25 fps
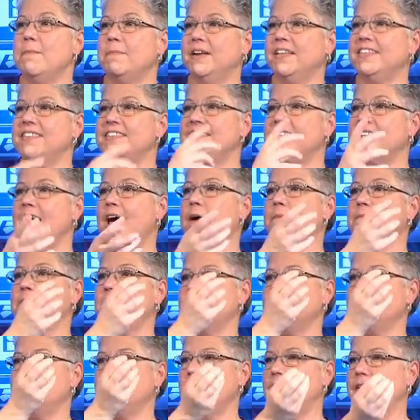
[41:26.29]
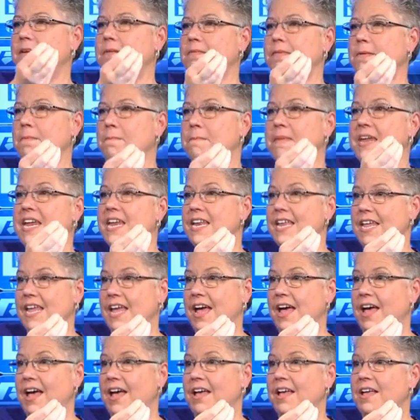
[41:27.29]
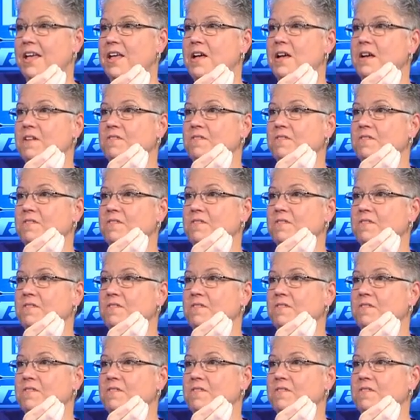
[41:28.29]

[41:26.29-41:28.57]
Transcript: but it stopped the, the media